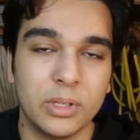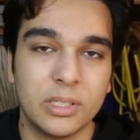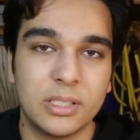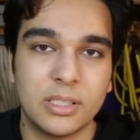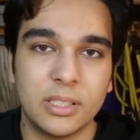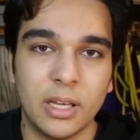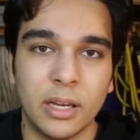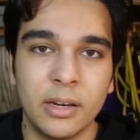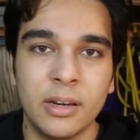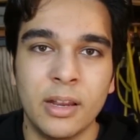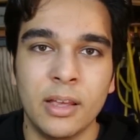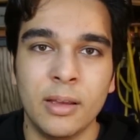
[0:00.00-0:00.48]
was
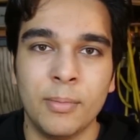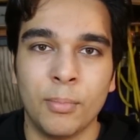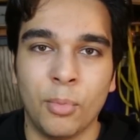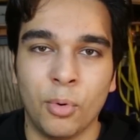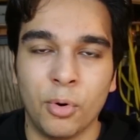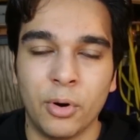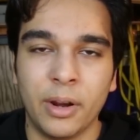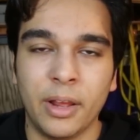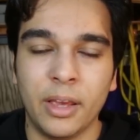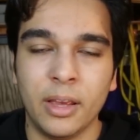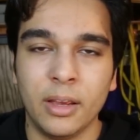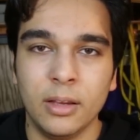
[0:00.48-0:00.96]
Sunday
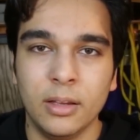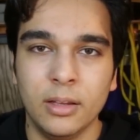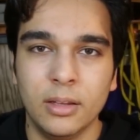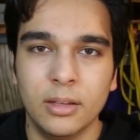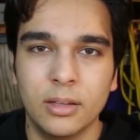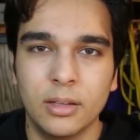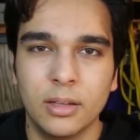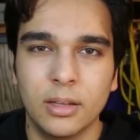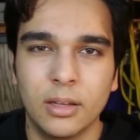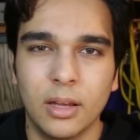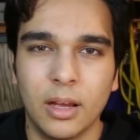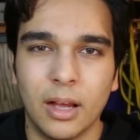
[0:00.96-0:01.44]
morning
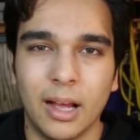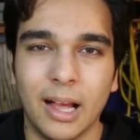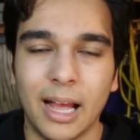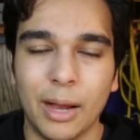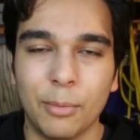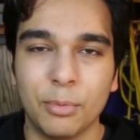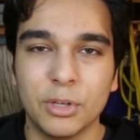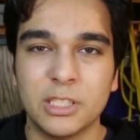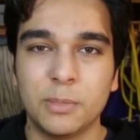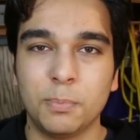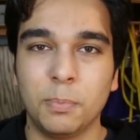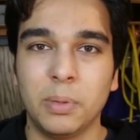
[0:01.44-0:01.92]

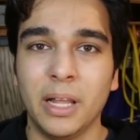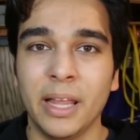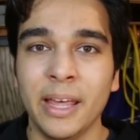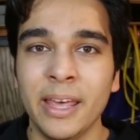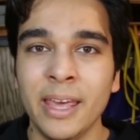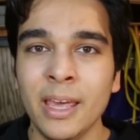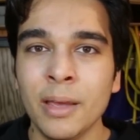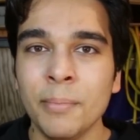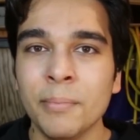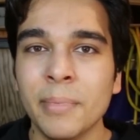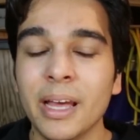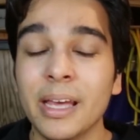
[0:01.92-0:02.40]
I was
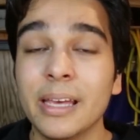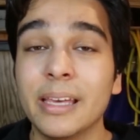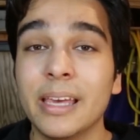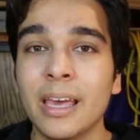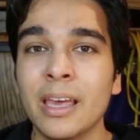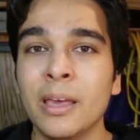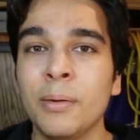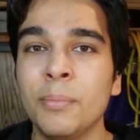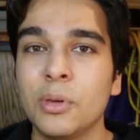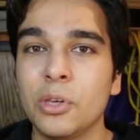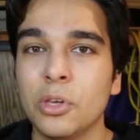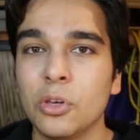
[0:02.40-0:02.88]
playing my
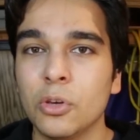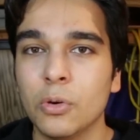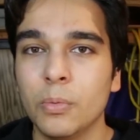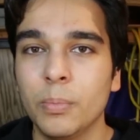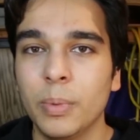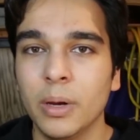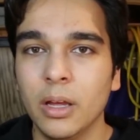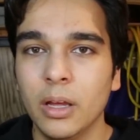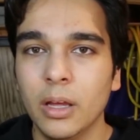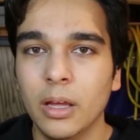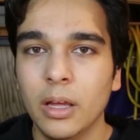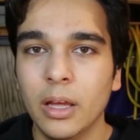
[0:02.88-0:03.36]

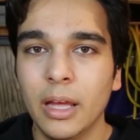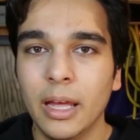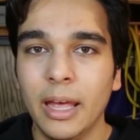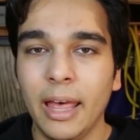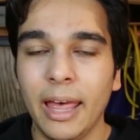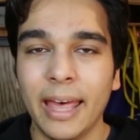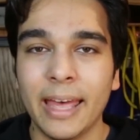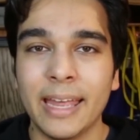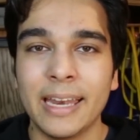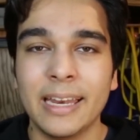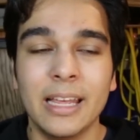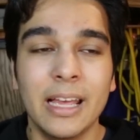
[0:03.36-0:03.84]
GameCube
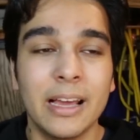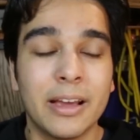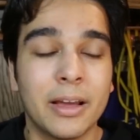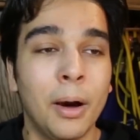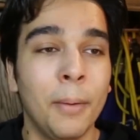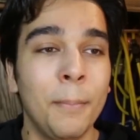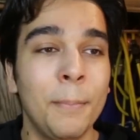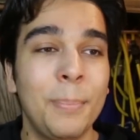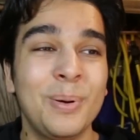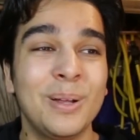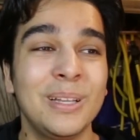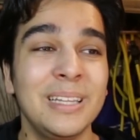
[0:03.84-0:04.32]
and
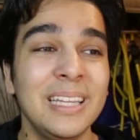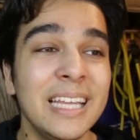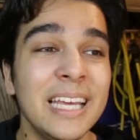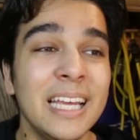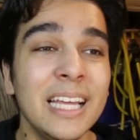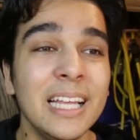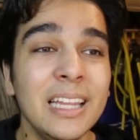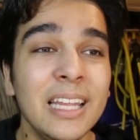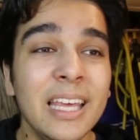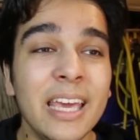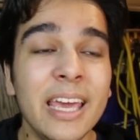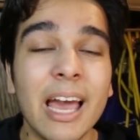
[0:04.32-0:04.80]

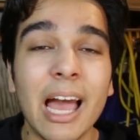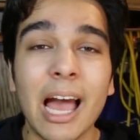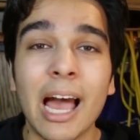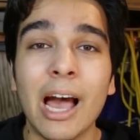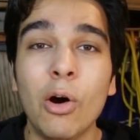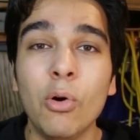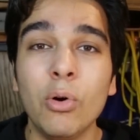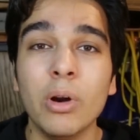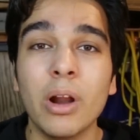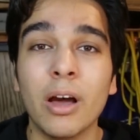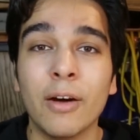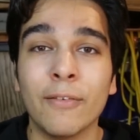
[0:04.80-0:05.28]
completely
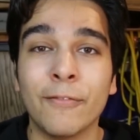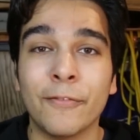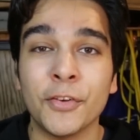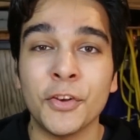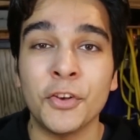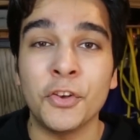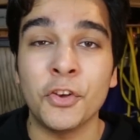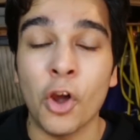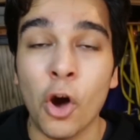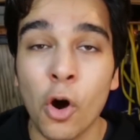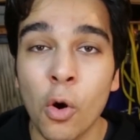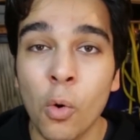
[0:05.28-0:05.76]
out of
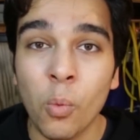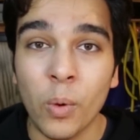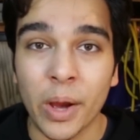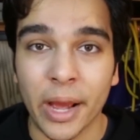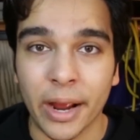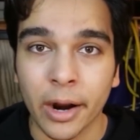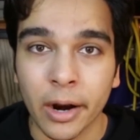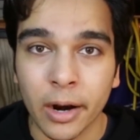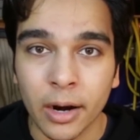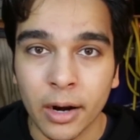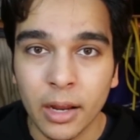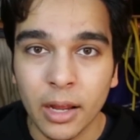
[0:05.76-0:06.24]

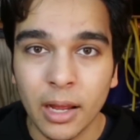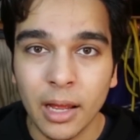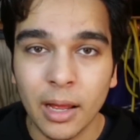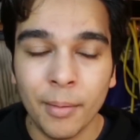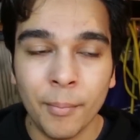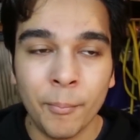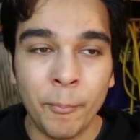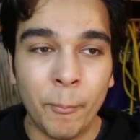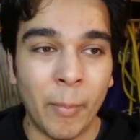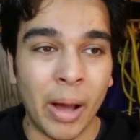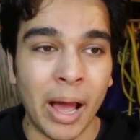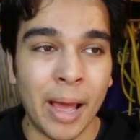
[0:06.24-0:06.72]
nowhere,
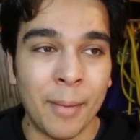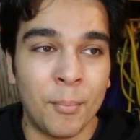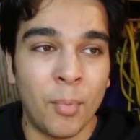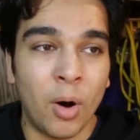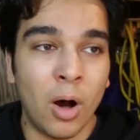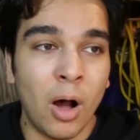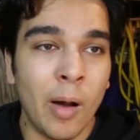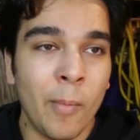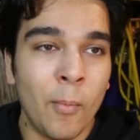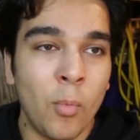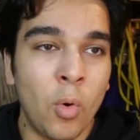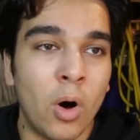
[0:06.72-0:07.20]
my
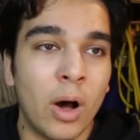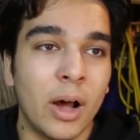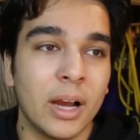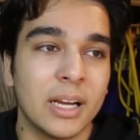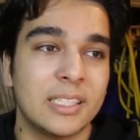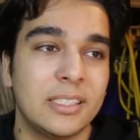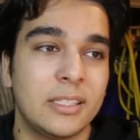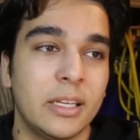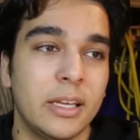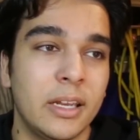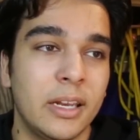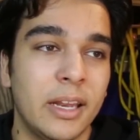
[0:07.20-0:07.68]
mom
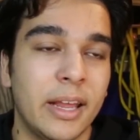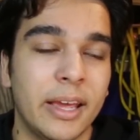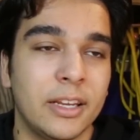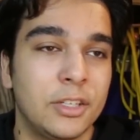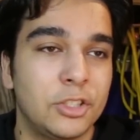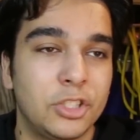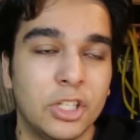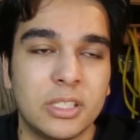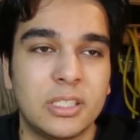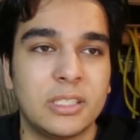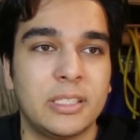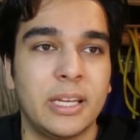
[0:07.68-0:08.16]
walks in
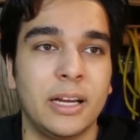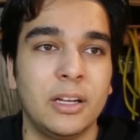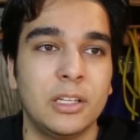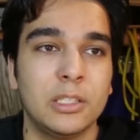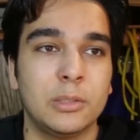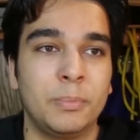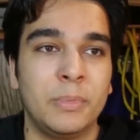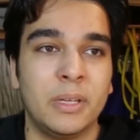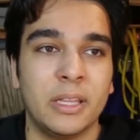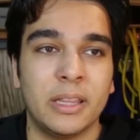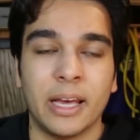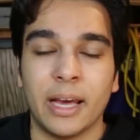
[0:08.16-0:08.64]
and just
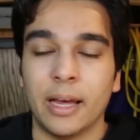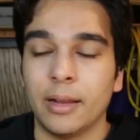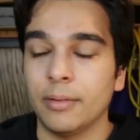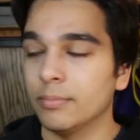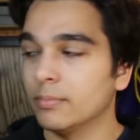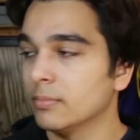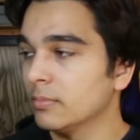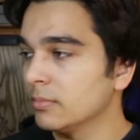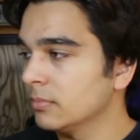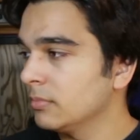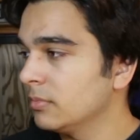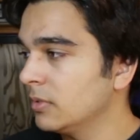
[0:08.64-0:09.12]
tells me
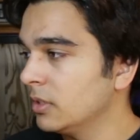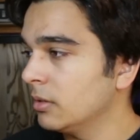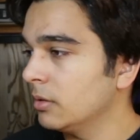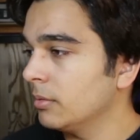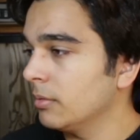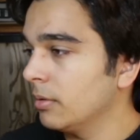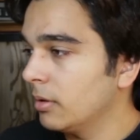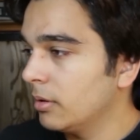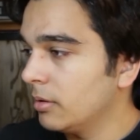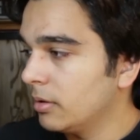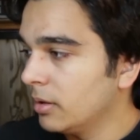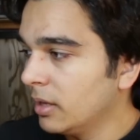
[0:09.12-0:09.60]
that, you
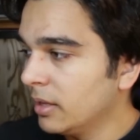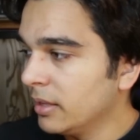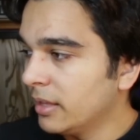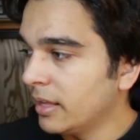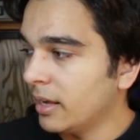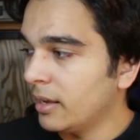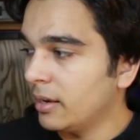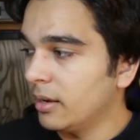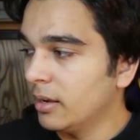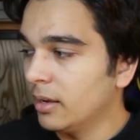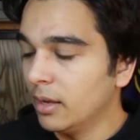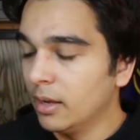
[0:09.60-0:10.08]
know,
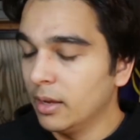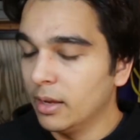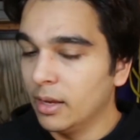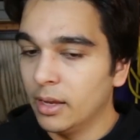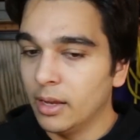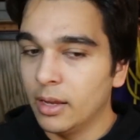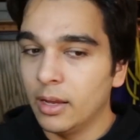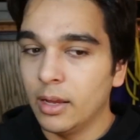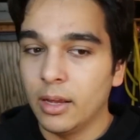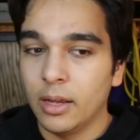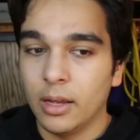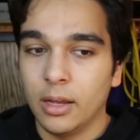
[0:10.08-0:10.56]
that,
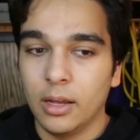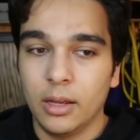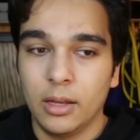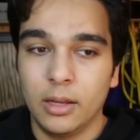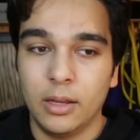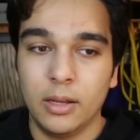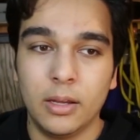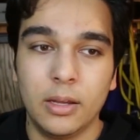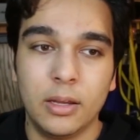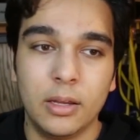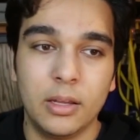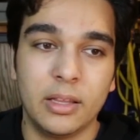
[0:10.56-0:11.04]

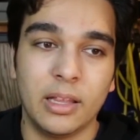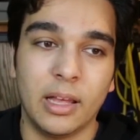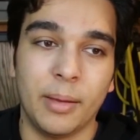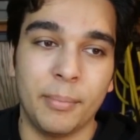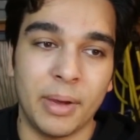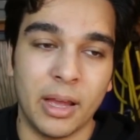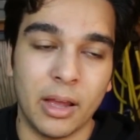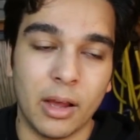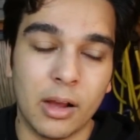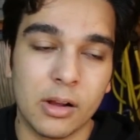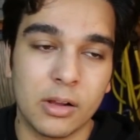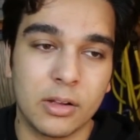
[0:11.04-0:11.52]
that
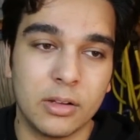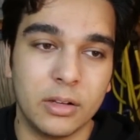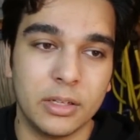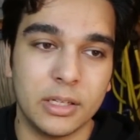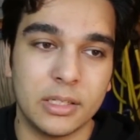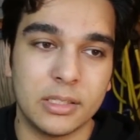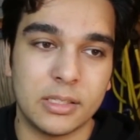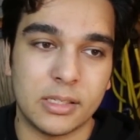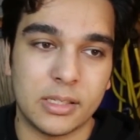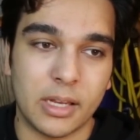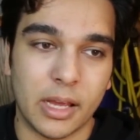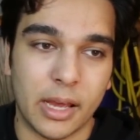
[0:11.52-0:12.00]
my uncle
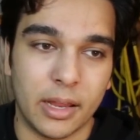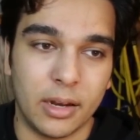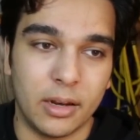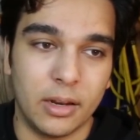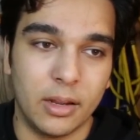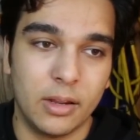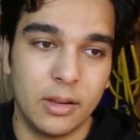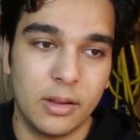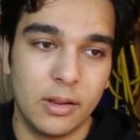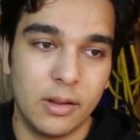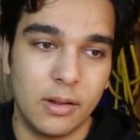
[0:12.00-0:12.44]
is dead.